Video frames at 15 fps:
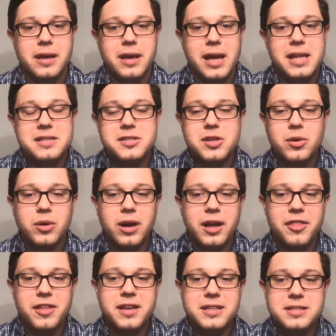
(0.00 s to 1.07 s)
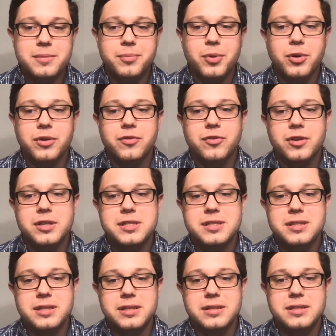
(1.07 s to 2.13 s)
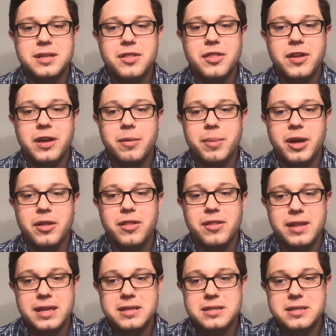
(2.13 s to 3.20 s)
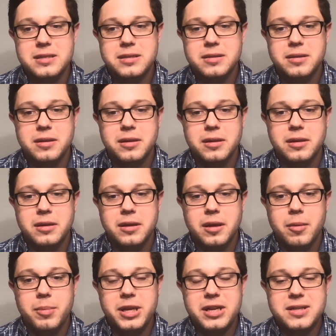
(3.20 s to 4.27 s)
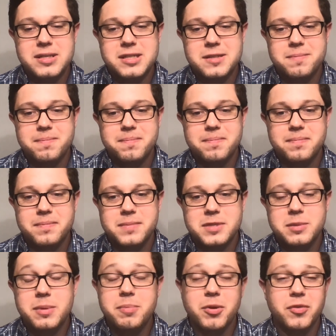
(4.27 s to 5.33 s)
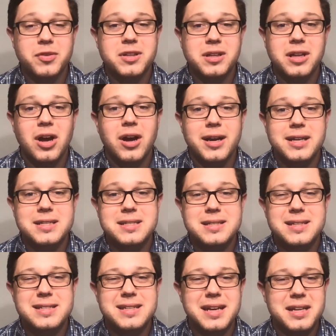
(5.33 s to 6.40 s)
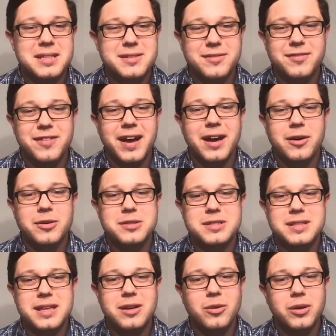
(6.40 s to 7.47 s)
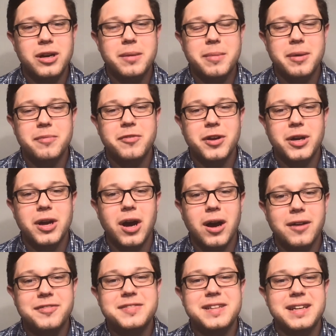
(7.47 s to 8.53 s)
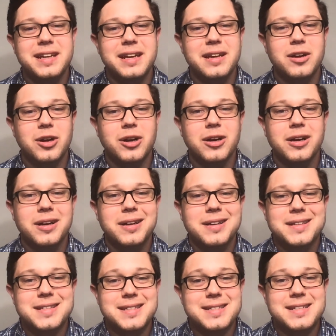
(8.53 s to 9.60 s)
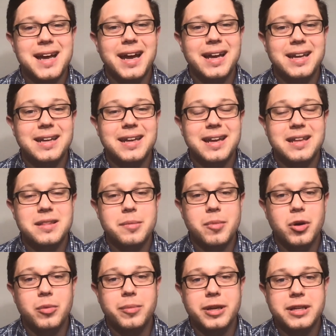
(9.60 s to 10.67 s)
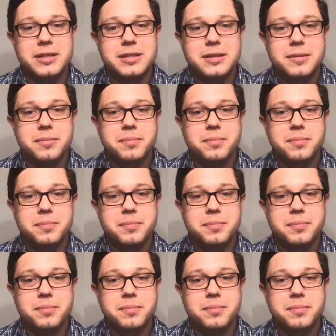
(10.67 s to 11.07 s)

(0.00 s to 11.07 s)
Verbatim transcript: And so I think it's important for us to, to think about this. Because, to be perfectly honest, these kinds of vows, they don't come up very often in our society at the moment.